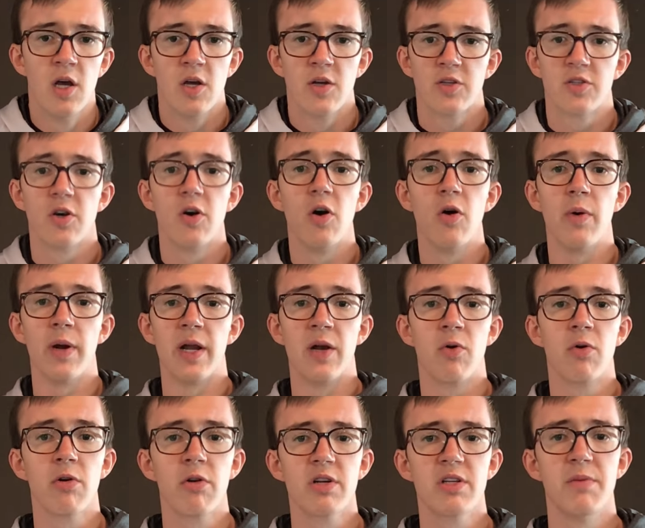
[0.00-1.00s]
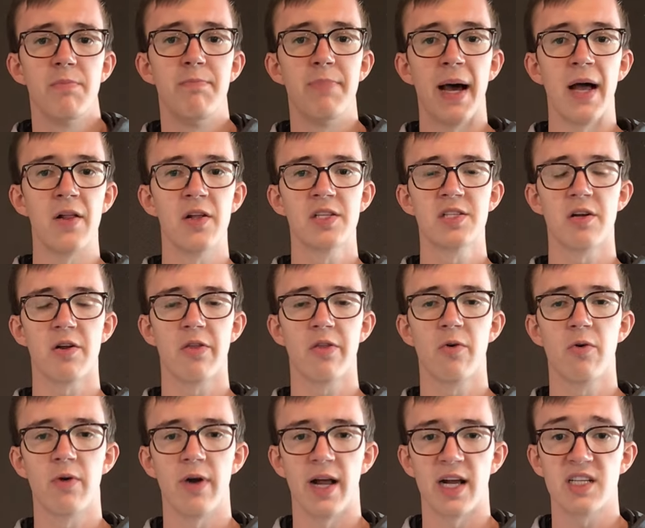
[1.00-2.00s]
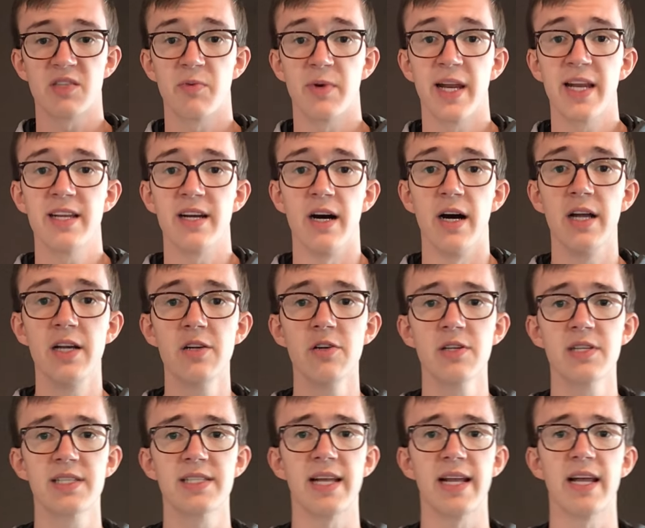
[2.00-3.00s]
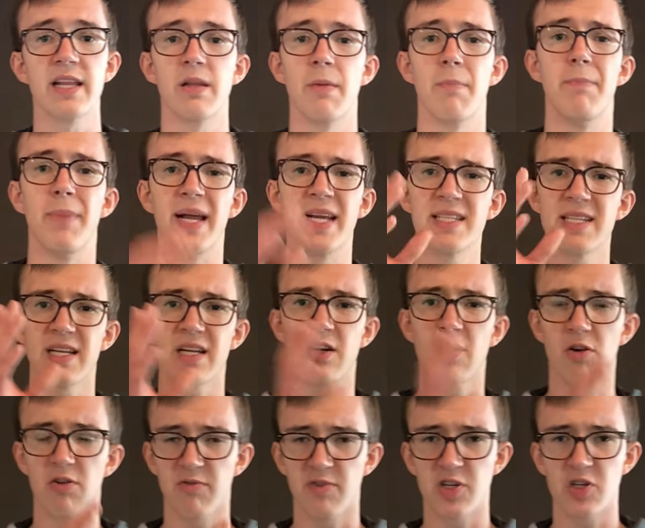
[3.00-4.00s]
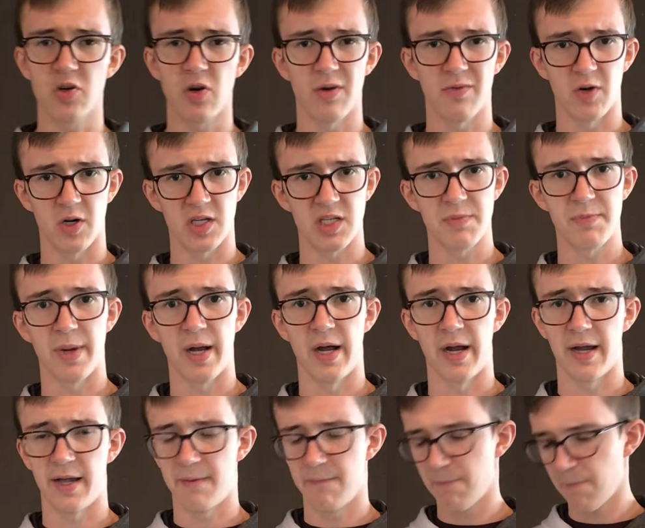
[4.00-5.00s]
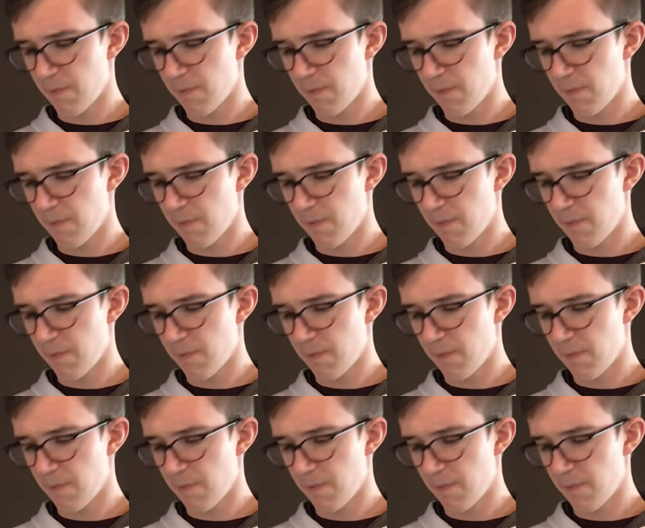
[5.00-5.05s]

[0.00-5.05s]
So in order to balance our thorax, we need to understand the basic curvature of our spine.